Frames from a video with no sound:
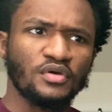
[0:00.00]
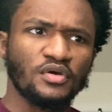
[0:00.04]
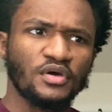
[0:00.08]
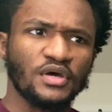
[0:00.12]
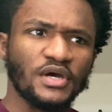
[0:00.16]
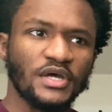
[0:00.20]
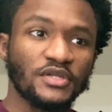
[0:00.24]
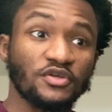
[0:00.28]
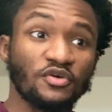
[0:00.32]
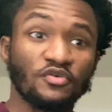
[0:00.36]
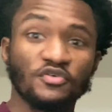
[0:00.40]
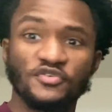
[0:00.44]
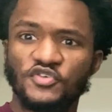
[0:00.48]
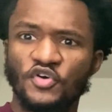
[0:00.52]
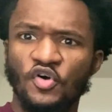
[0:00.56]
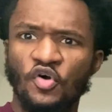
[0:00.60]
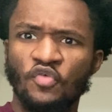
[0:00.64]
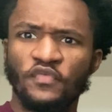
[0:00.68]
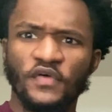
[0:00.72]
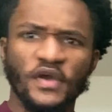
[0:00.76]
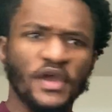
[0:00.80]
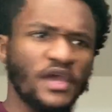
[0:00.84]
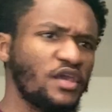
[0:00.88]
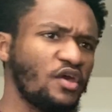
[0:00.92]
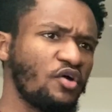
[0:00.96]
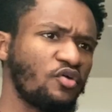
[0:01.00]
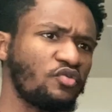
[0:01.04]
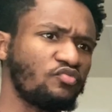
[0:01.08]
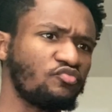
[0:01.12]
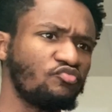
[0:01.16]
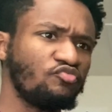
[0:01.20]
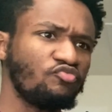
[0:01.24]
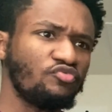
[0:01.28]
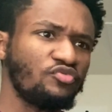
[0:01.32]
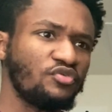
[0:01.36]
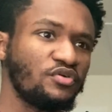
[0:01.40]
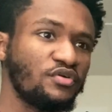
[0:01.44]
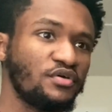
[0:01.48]
I thought it was over. Hey, eh? yo.
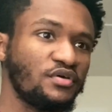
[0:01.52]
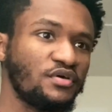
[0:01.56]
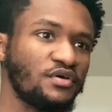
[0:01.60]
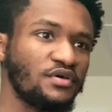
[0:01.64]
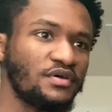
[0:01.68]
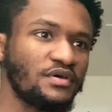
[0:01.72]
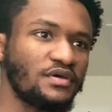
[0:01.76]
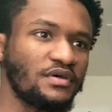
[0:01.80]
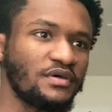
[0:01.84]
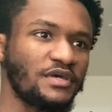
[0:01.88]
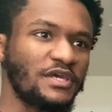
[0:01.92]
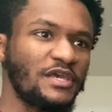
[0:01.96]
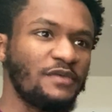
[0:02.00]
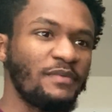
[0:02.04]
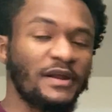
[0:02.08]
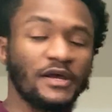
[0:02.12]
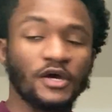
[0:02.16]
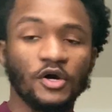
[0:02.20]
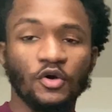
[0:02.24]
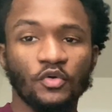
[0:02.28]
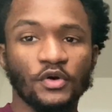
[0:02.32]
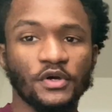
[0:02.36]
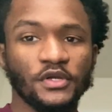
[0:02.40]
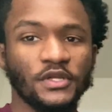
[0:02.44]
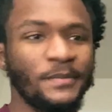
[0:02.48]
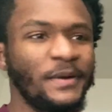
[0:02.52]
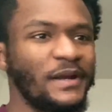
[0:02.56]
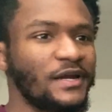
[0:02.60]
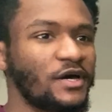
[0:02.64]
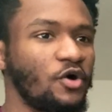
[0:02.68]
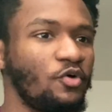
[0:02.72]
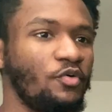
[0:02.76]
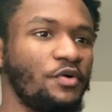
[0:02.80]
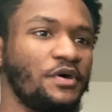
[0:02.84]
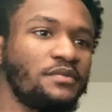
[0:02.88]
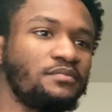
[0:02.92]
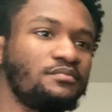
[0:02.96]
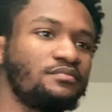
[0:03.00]
He about to go in. He about to
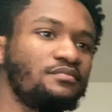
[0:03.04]
go in.